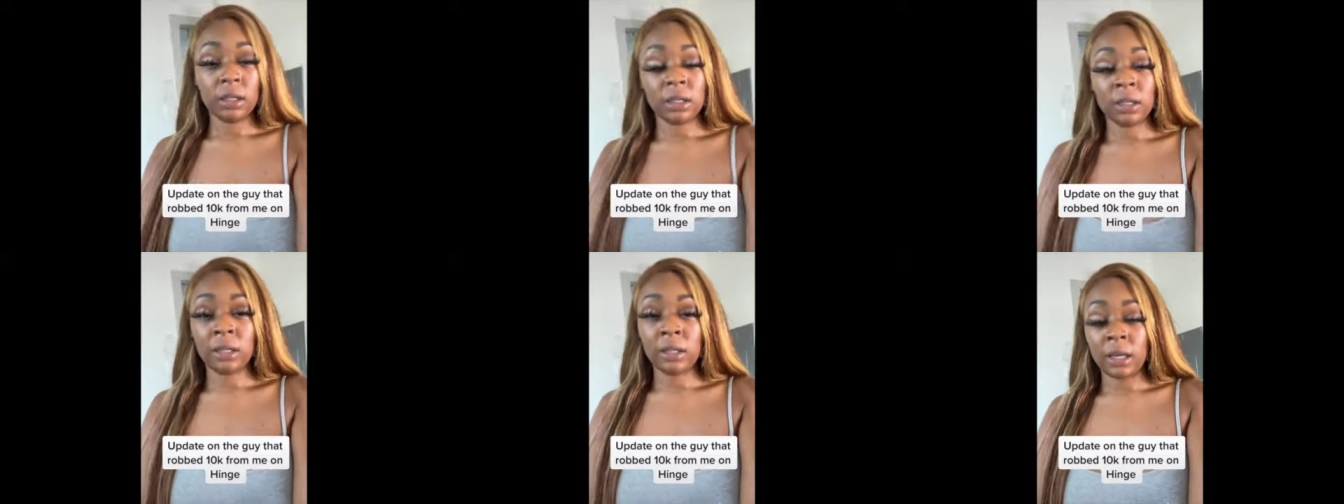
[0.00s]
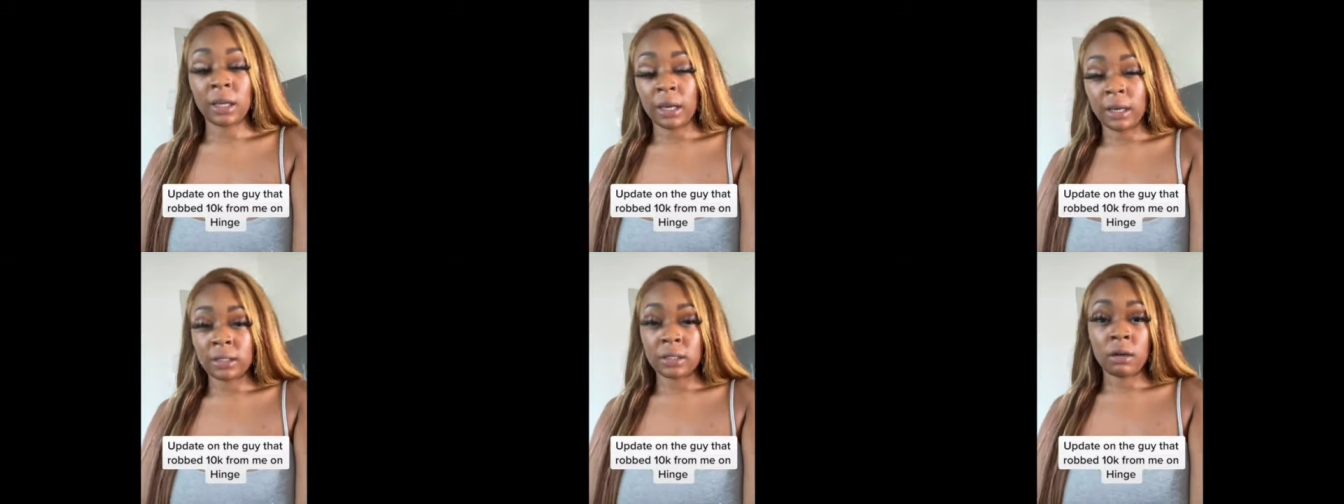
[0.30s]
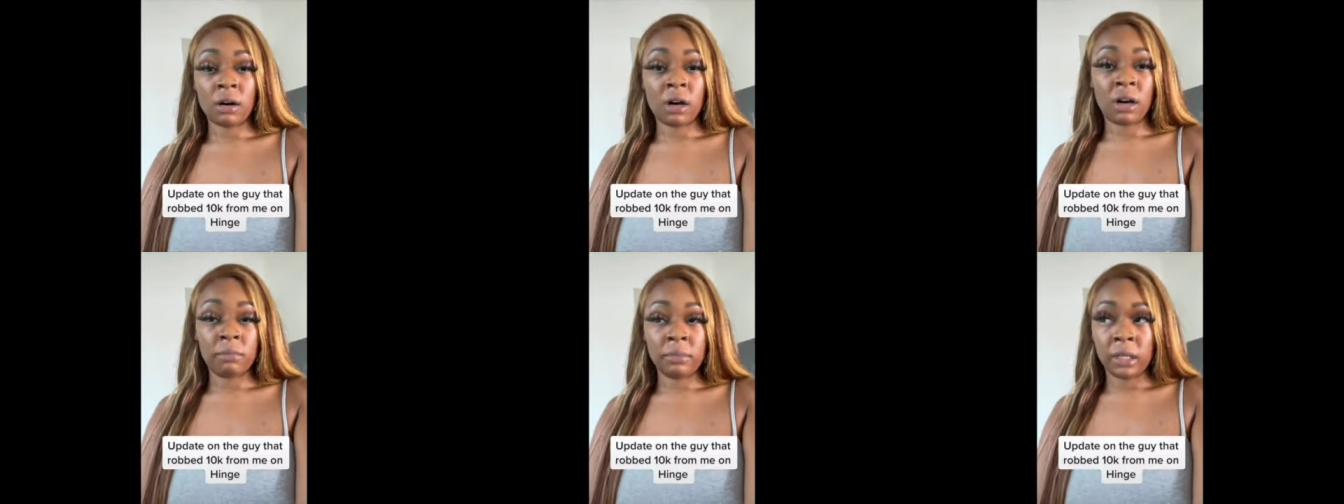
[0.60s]
he has
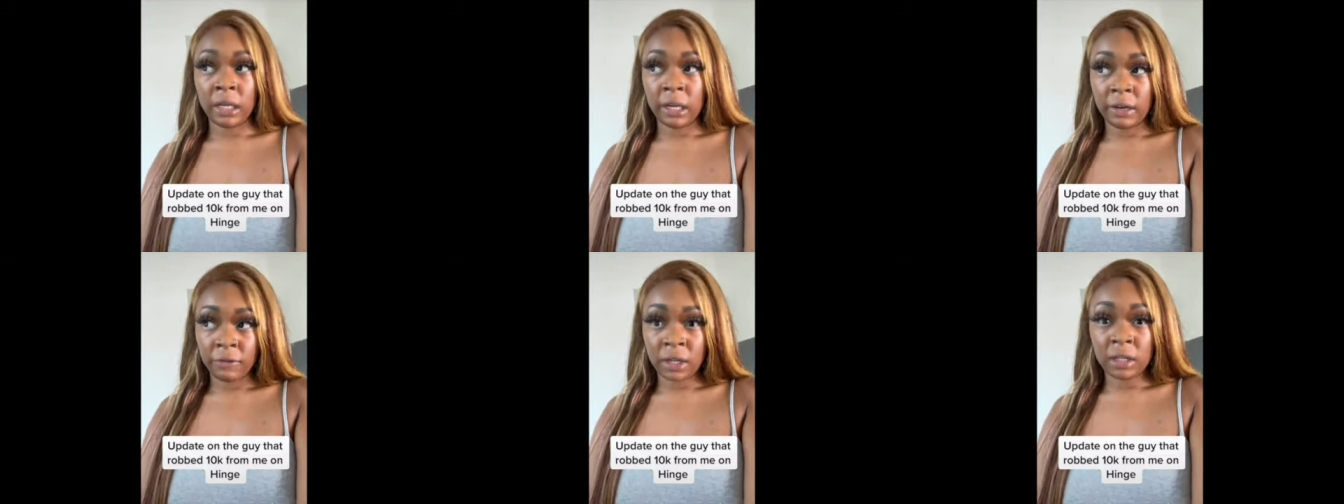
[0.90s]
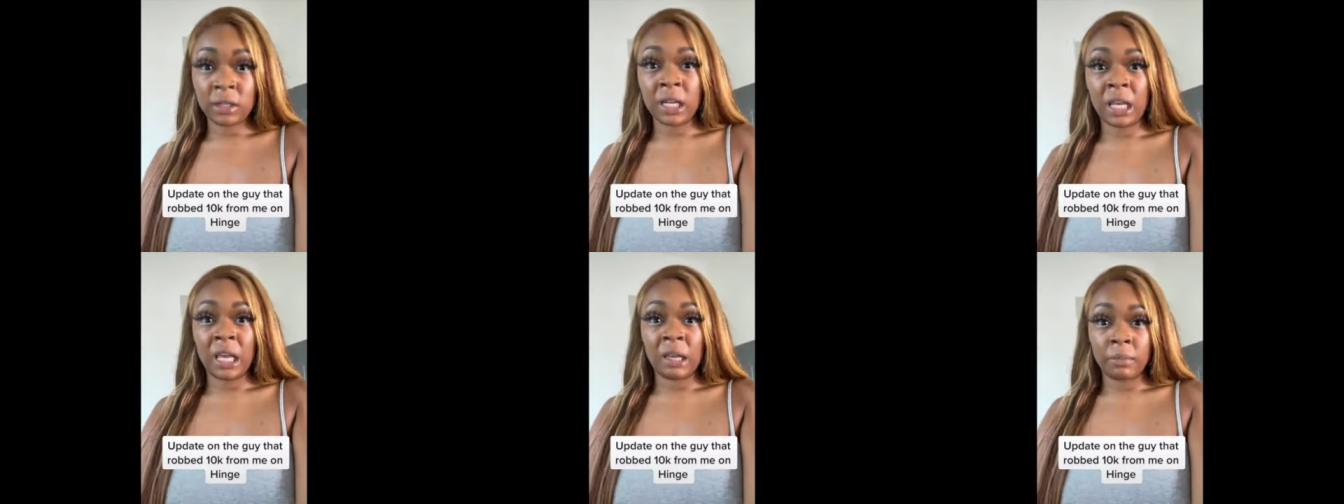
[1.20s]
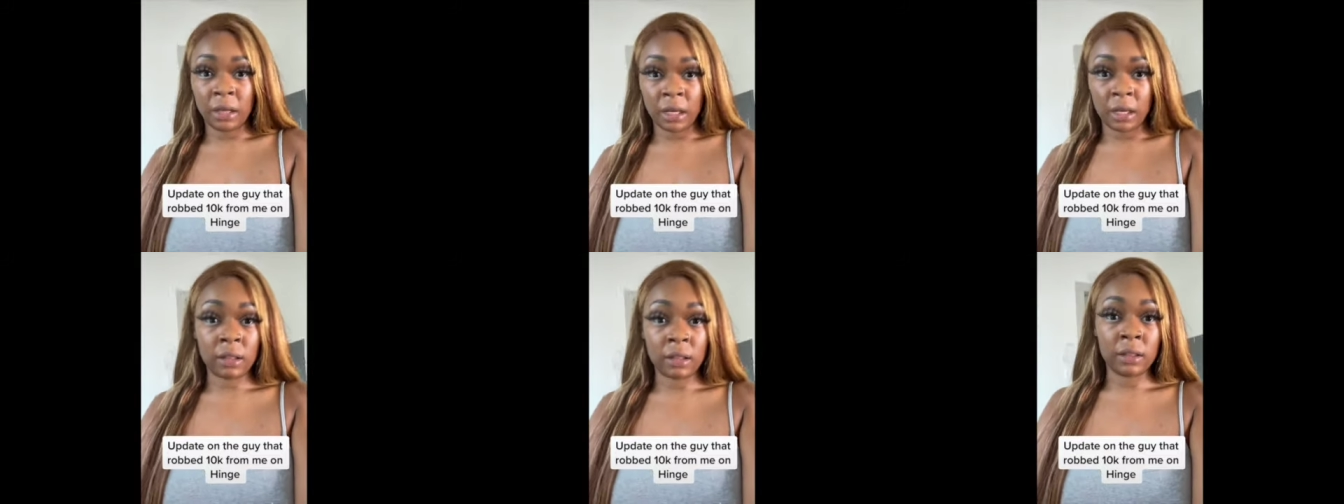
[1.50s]
called me every
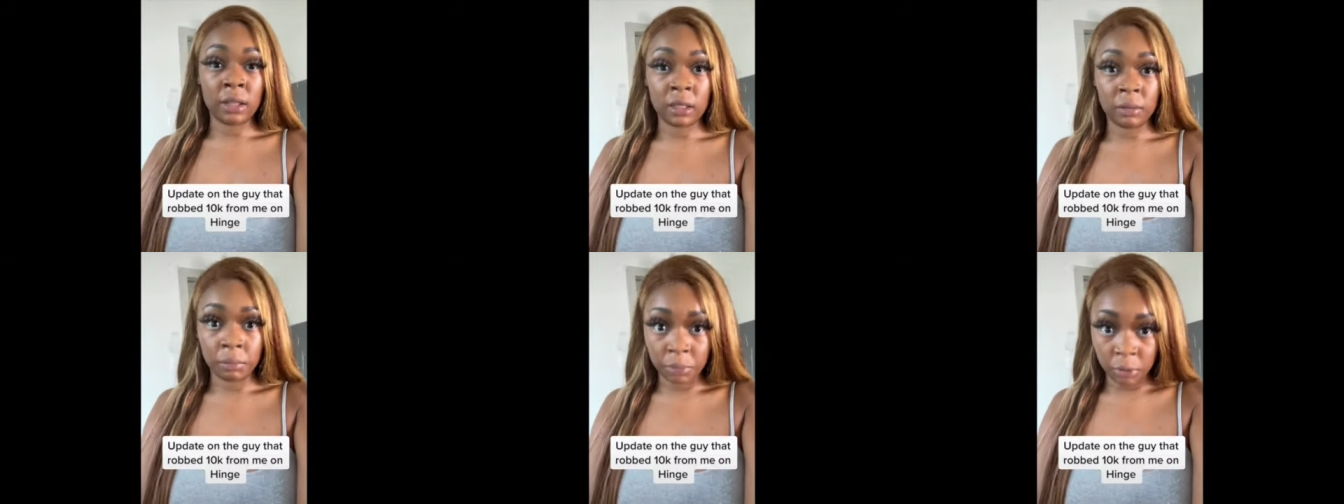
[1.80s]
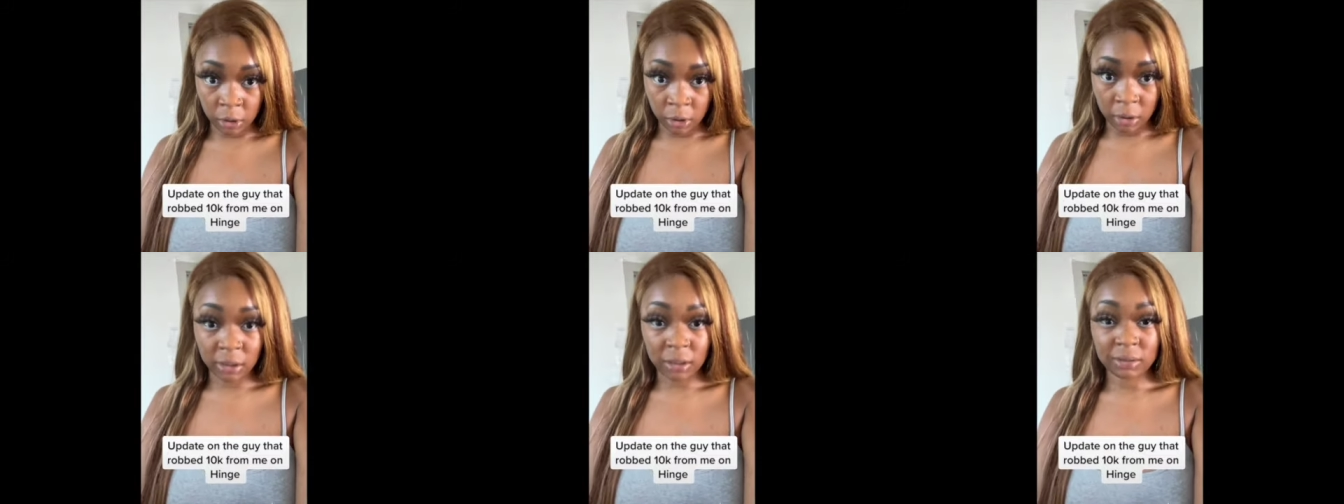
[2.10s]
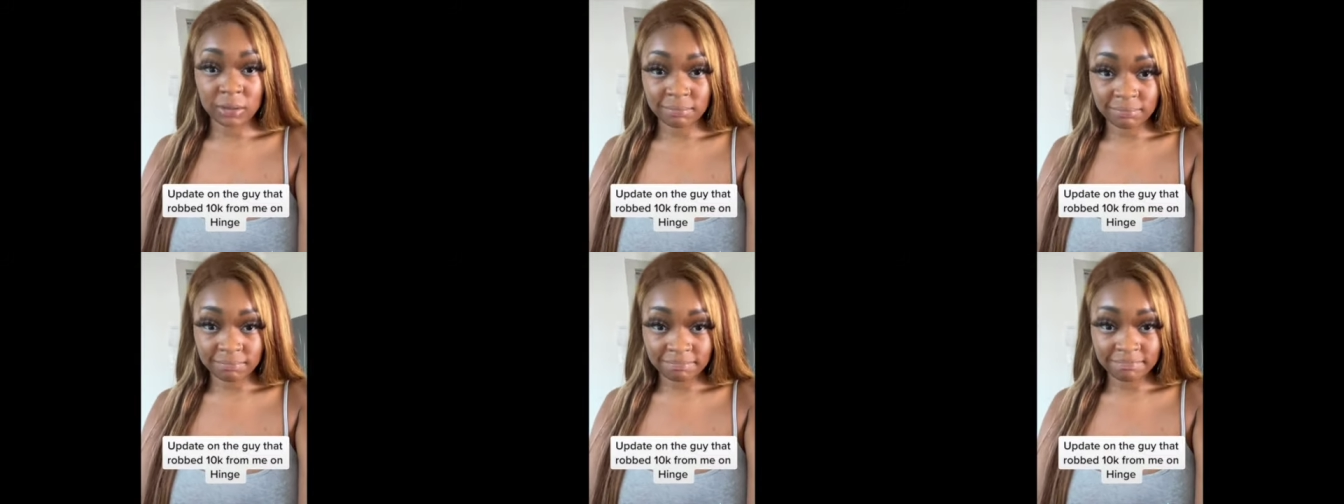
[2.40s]
name in the book.
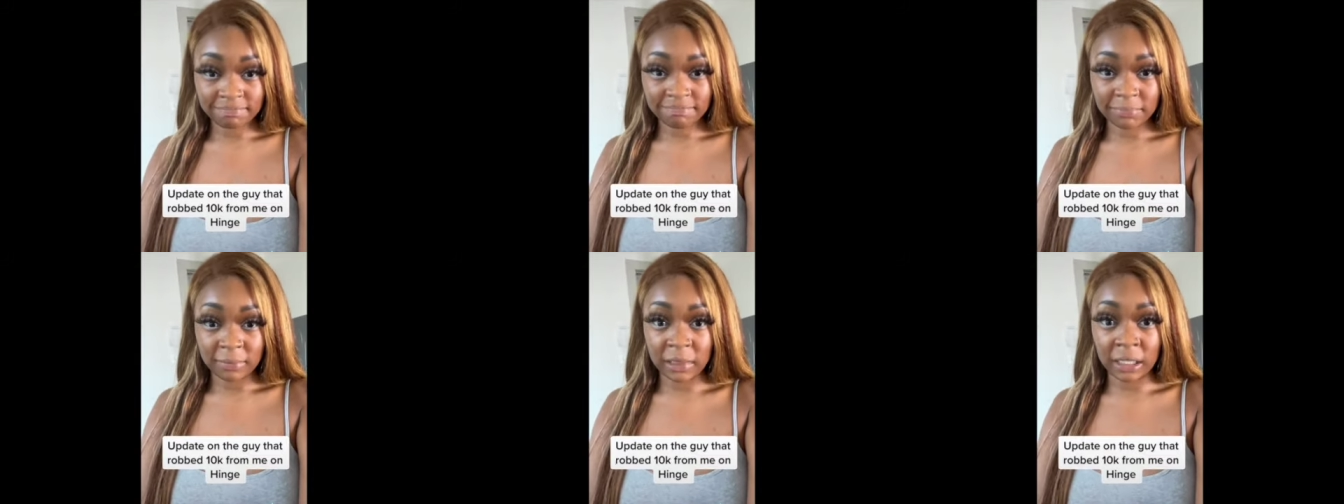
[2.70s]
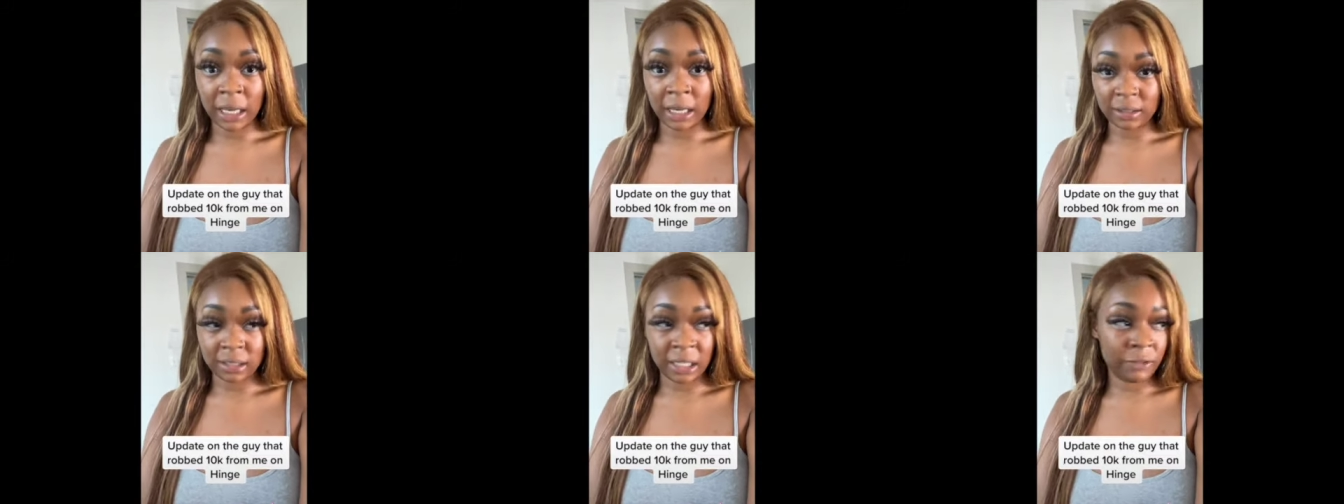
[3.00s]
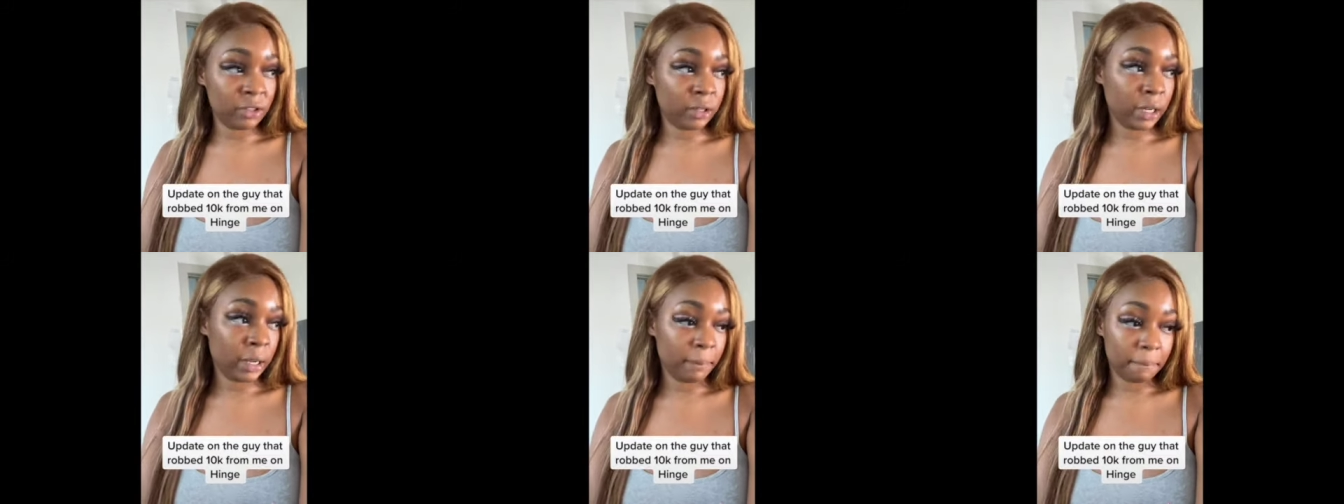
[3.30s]
Yes,
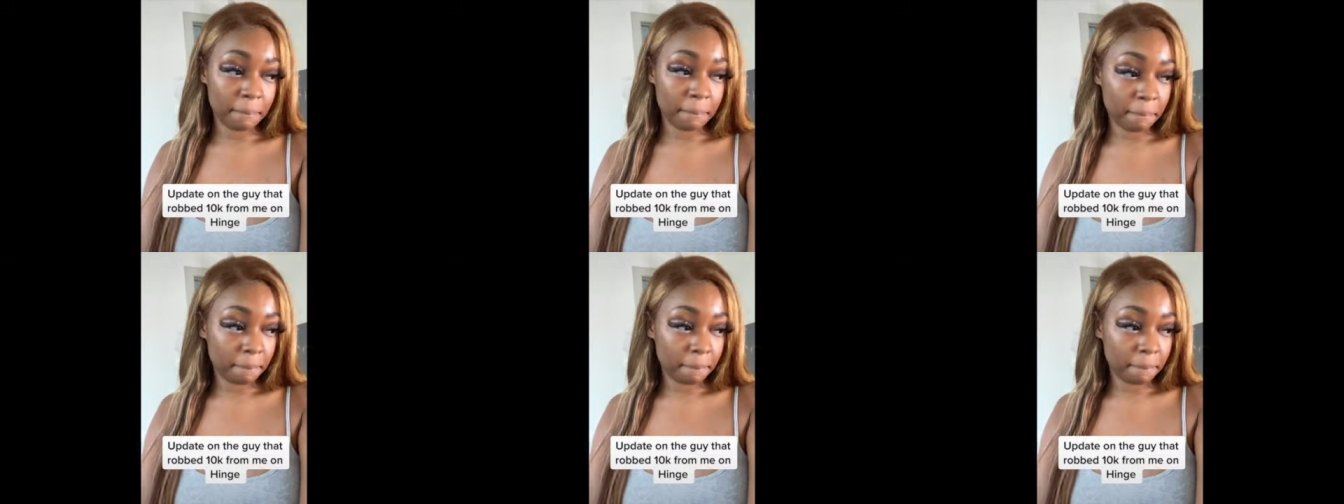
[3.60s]
every name.